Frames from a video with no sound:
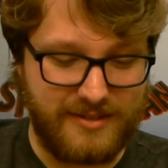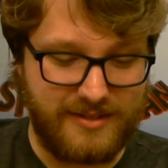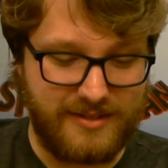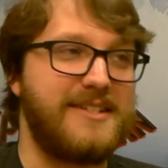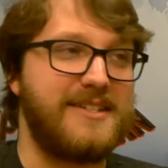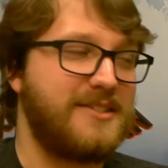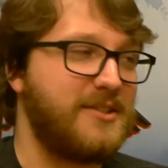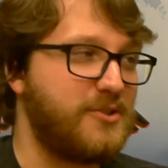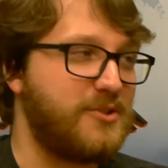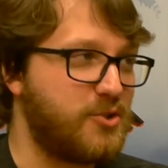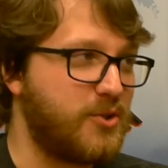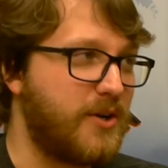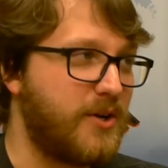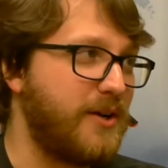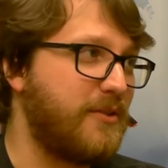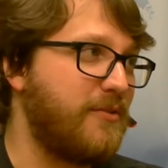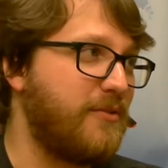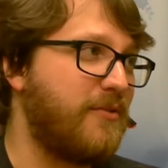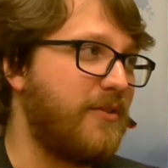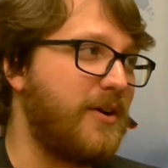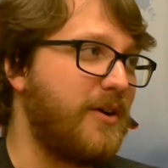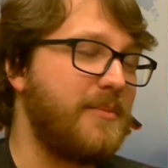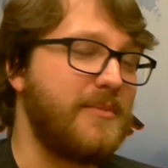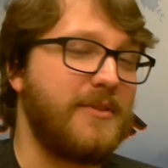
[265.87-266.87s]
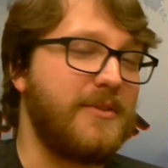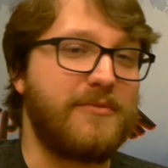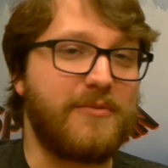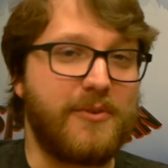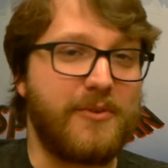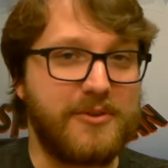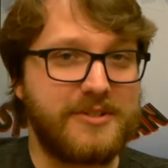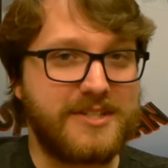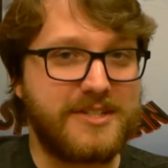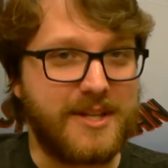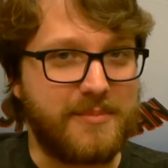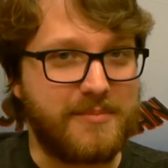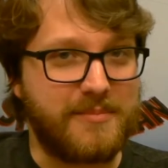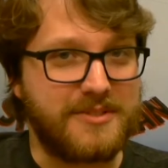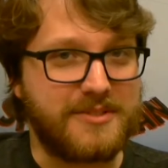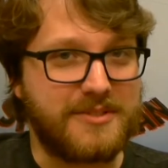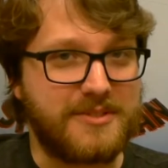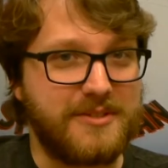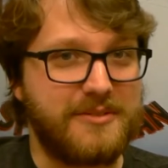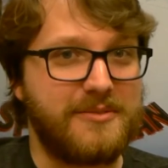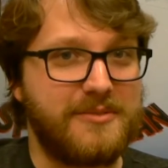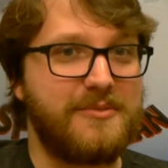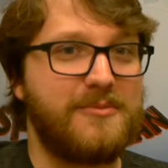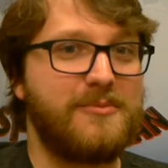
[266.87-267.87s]
It's the truck from the first
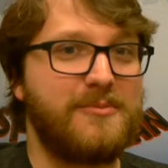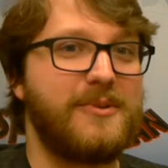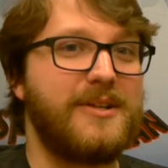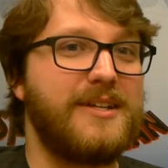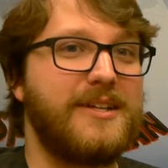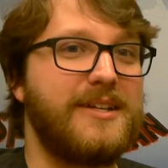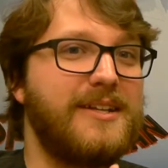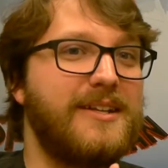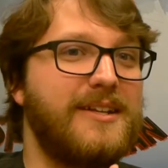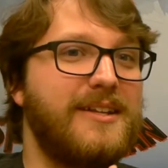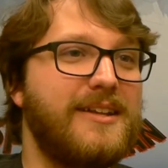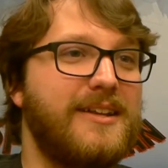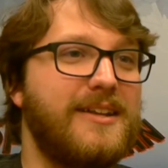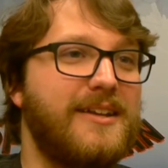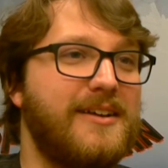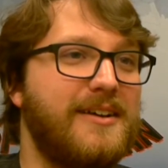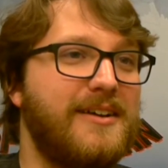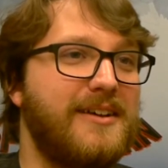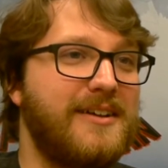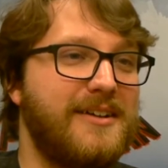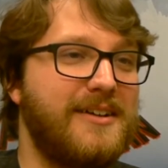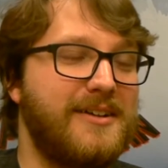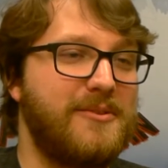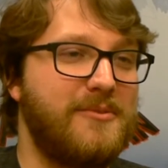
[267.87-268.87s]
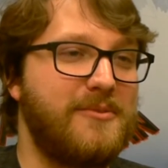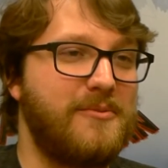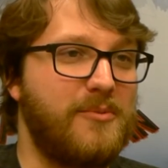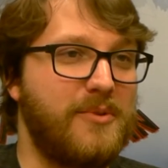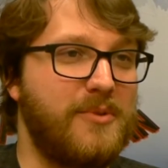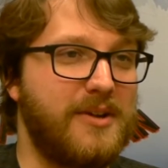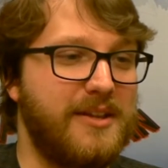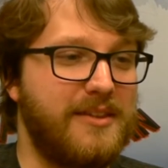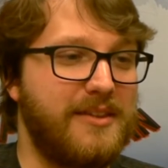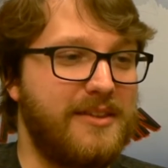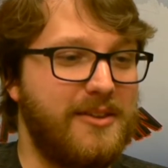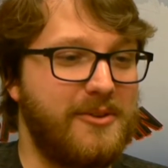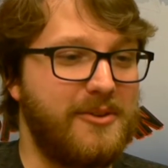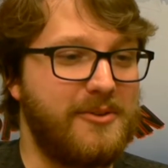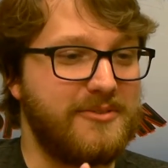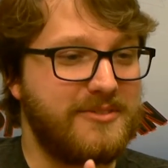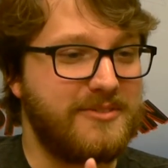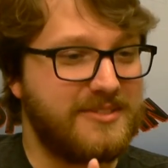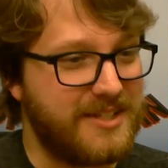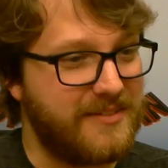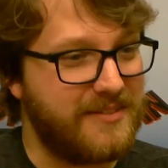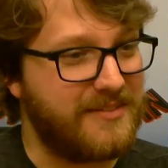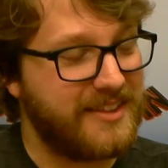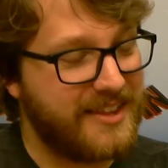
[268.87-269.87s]
episode when uh, one of
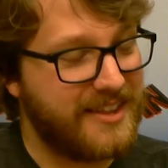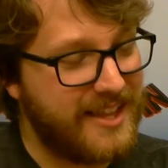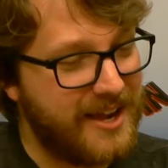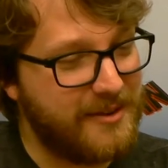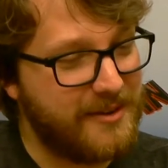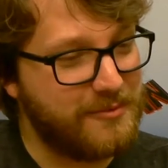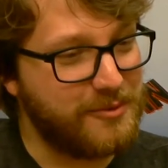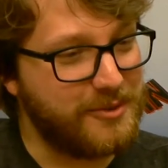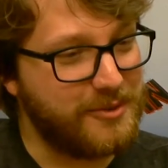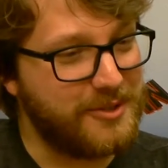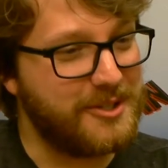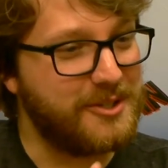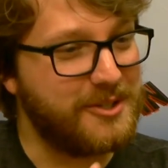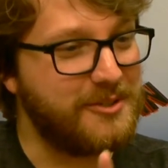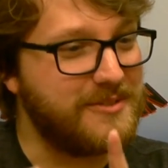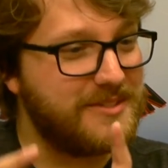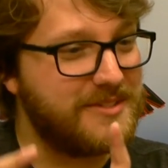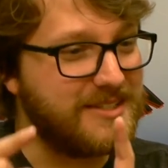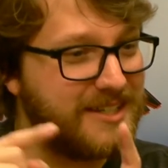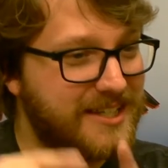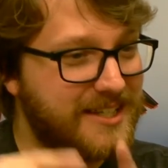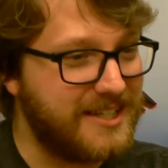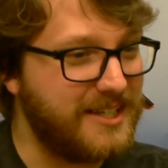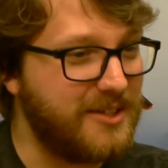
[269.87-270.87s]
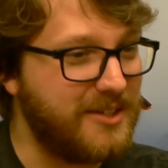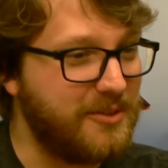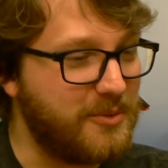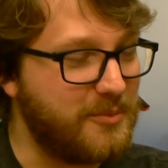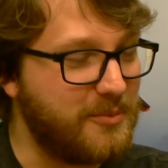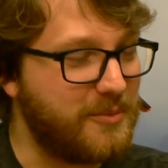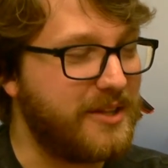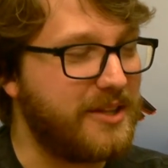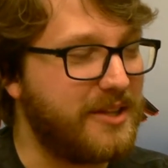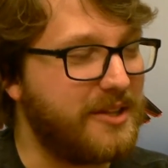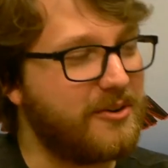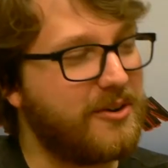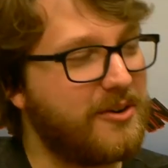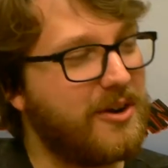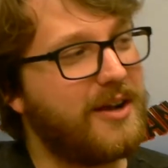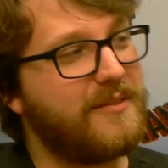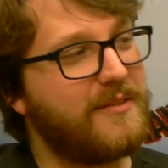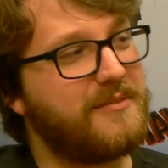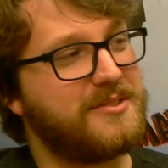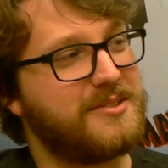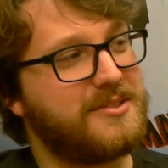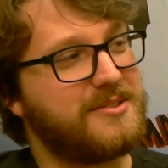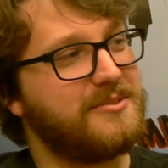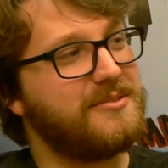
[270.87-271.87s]
those Seventh Kavalry dudes killed one of their
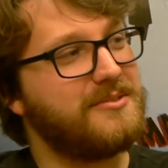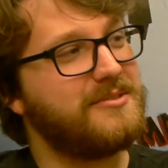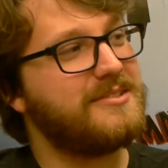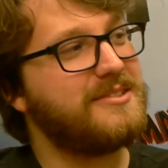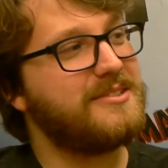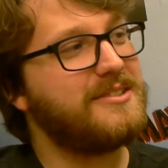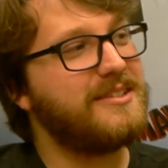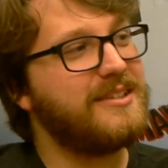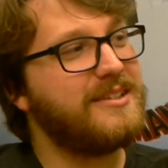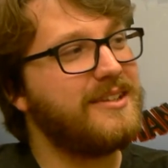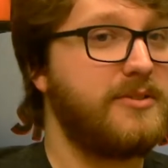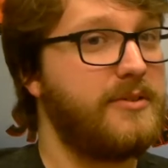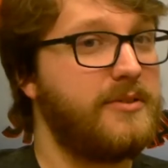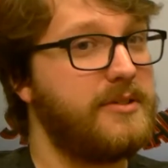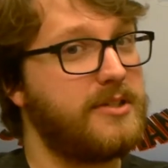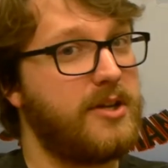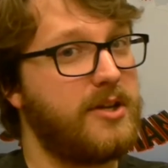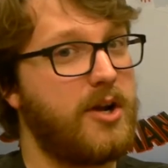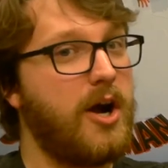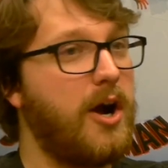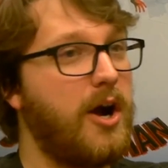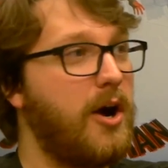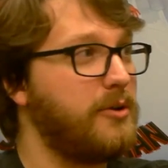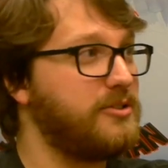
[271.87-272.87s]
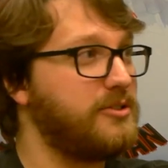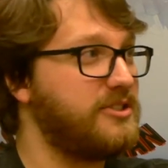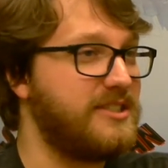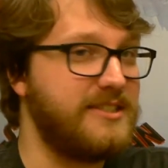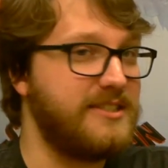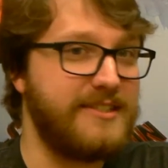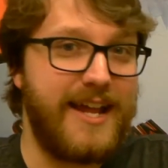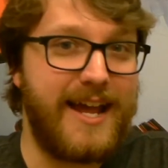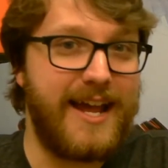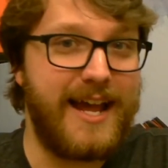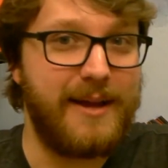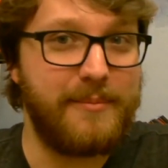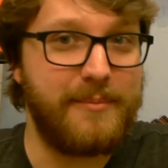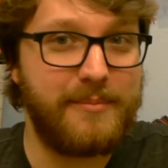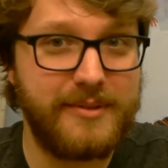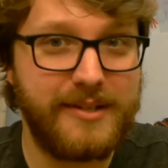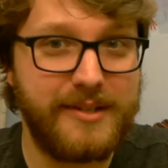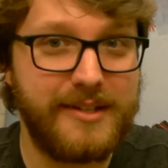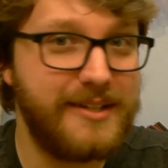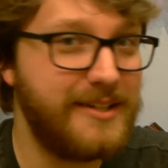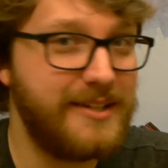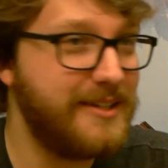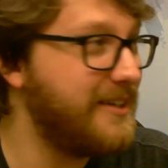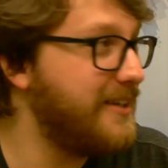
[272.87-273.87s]
officers, and so he's like, "Oh snap,
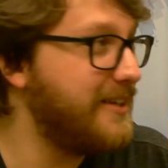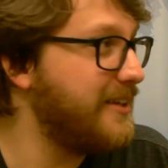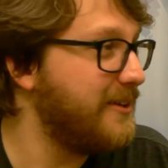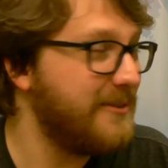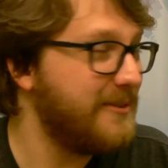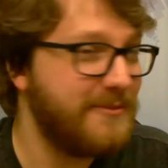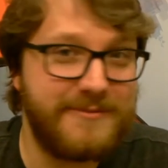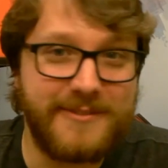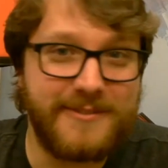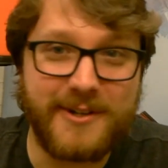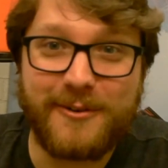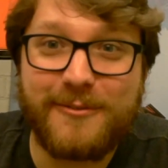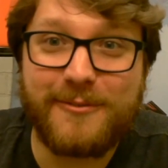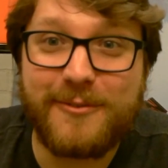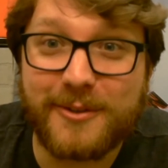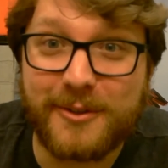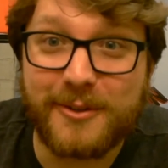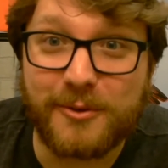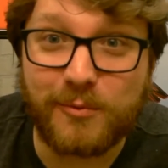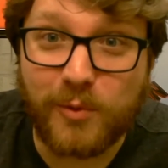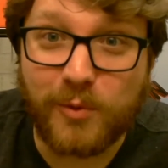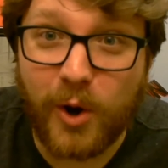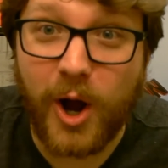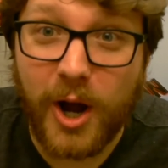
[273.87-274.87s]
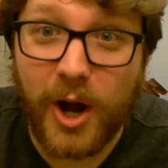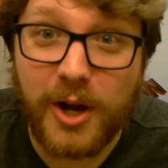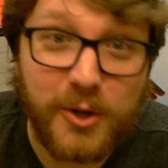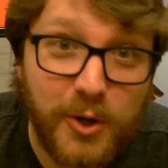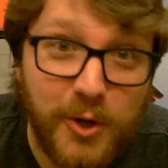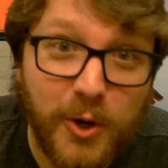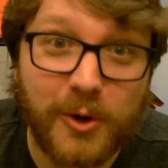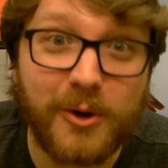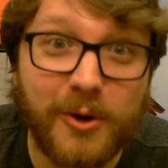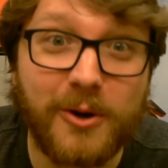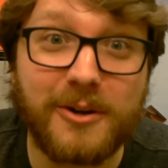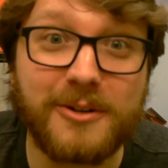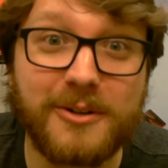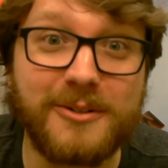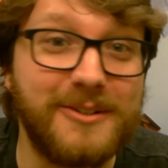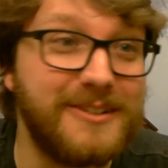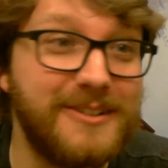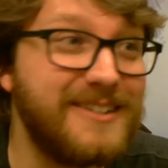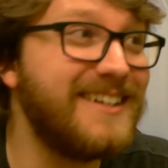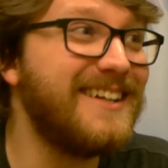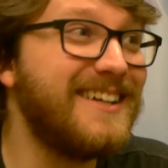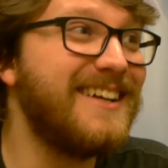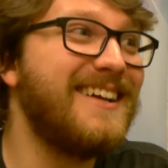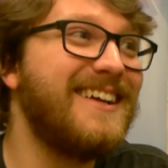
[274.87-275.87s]
fell for the wrong
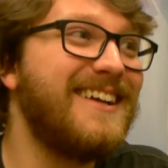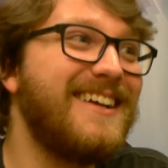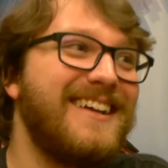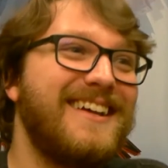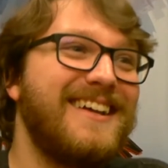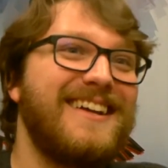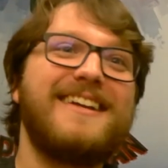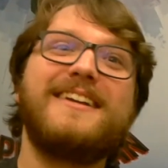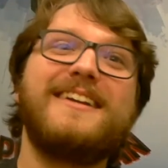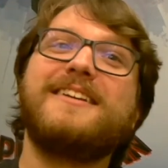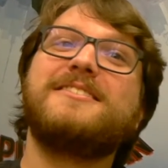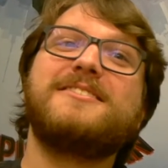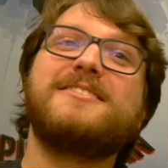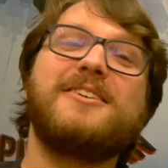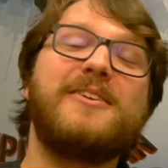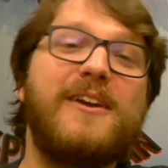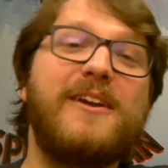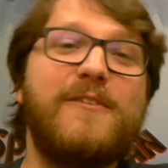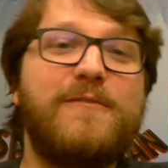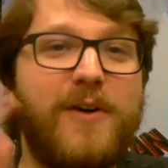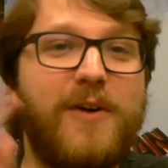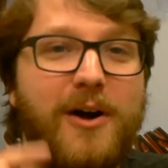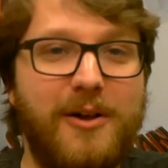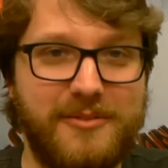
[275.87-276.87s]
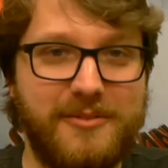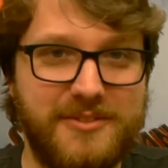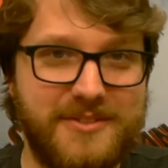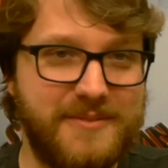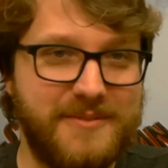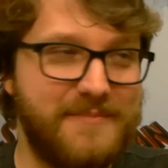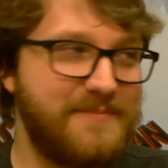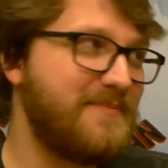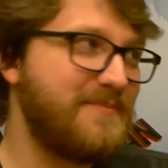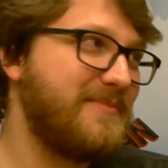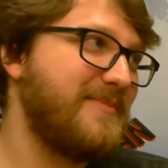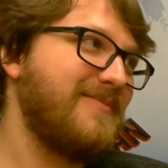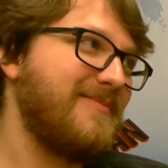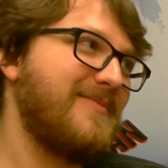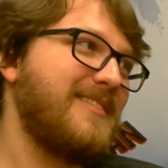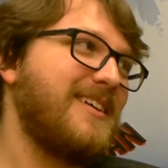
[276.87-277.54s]
girl." So he follows him